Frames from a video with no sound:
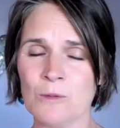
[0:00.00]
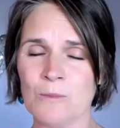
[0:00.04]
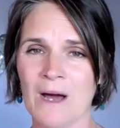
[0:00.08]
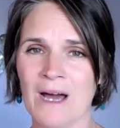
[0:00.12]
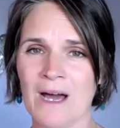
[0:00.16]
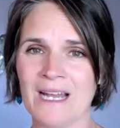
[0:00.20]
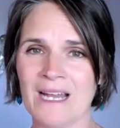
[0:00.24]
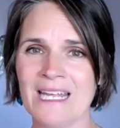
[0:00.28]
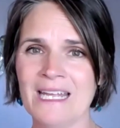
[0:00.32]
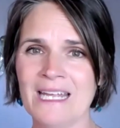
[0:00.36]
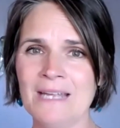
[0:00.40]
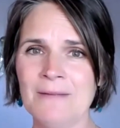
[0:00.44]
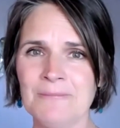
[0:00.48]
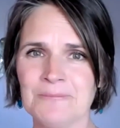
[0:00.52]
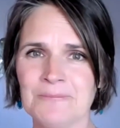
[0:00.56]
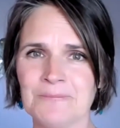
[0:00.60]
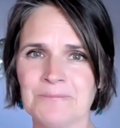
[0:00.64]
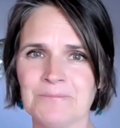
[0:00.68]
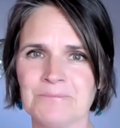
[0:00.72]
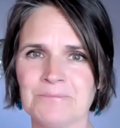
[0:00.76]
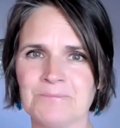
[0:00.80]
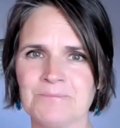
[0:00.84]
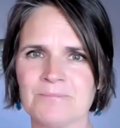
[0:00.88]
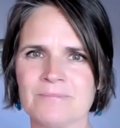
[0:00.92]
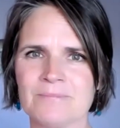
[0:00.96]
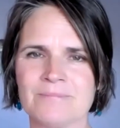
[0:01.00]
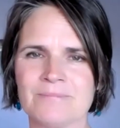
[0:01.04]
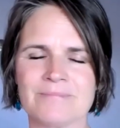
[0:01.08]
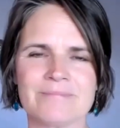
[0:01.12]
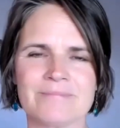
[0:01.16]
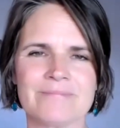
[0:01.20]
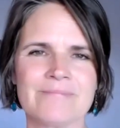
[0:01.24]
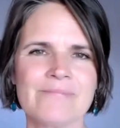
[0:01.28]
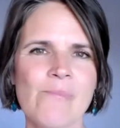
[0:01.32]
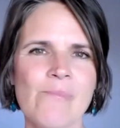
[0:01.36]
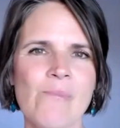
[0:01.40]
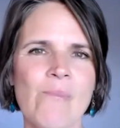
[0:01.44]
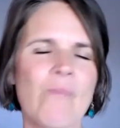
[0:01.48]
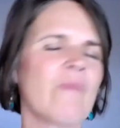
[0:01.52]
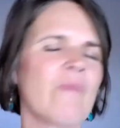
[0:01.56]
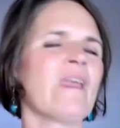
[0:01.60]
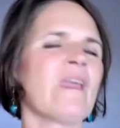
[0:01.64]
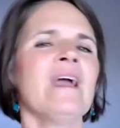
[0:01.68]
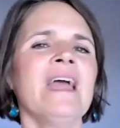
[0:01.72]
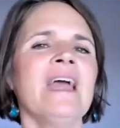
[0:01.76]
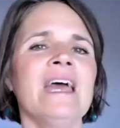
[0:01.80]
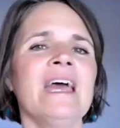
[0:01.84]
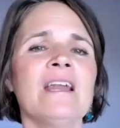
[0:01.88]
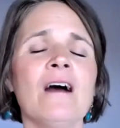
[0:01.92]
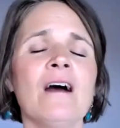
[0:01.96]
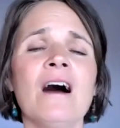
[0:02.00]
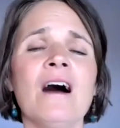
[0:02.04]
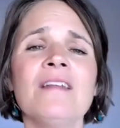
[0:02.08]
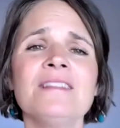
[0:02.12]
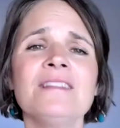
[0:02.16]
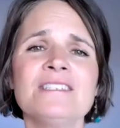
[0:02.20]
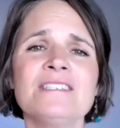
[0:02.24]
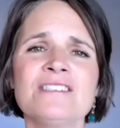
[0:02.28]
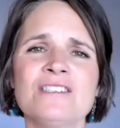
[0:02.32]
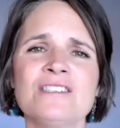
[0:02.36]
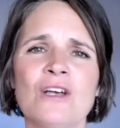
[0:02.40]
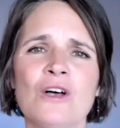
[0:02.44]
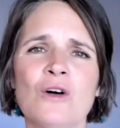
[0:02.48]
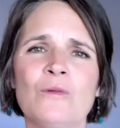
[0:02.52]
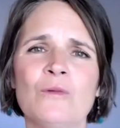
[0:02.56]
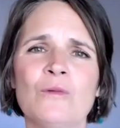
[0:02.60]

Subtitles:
body. And on the soul,